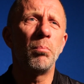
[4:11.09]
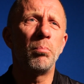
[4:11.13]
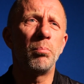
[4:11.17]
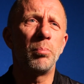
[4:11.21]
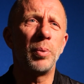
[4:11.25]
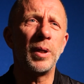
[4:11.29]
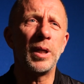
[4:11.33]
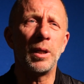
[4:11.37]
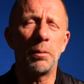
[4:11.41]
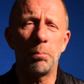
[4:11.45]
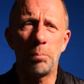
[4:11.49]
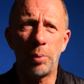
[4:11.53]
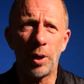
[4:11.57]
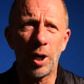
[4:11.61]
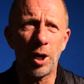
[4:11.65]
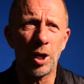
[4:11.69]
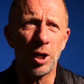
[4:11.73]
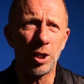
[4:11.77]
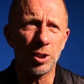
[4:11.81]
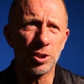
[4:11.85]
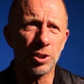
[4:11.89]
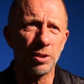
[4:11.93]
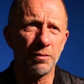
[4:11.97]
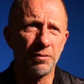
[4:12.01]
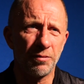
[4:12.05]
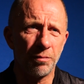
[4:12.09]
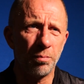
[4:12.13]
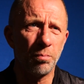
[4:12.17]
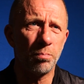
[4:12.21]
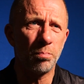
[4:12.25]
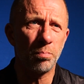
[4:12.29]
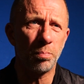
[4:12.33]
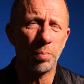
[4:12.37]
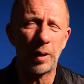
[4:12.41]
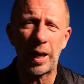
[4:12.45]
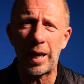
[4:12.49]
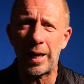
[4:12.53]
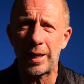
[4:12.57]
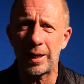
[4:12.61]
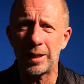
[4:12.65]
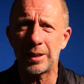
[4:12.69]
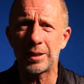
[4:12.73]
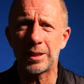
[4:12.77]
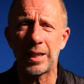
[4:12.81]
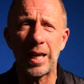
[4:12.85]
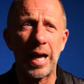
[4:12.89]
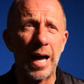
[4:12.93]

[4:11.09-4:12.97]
being part of players'